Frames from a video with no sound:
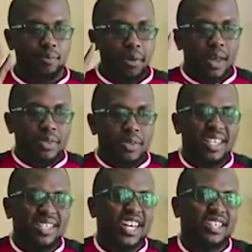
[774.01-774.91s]
this is
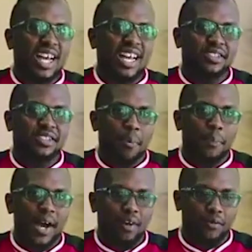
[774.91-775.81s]
just a small part
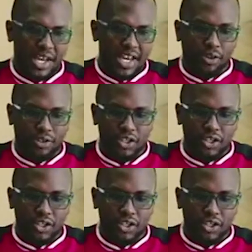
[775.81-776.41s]
of the ecosystem.